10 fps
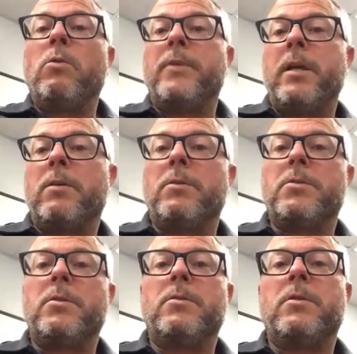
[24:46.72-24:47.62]

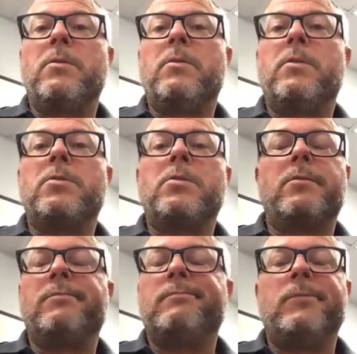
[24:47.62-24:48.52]
vehicles. So there's
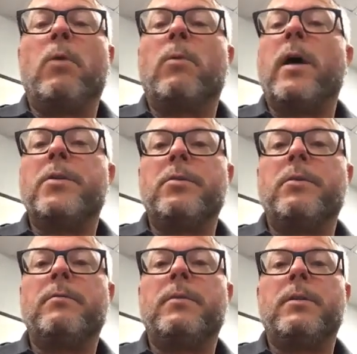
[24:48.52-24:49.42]
no rust,
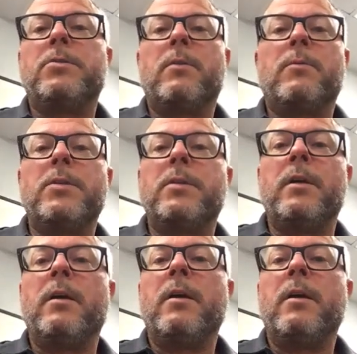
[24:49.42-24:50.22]
it's not rusty.